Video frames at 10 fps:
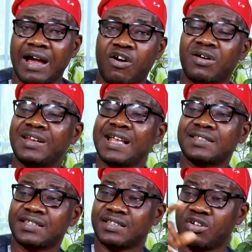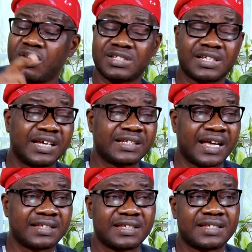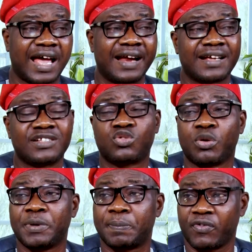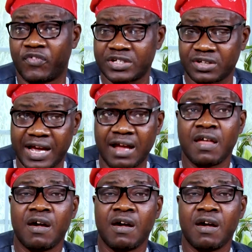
unless the security agencies are ready to be professional,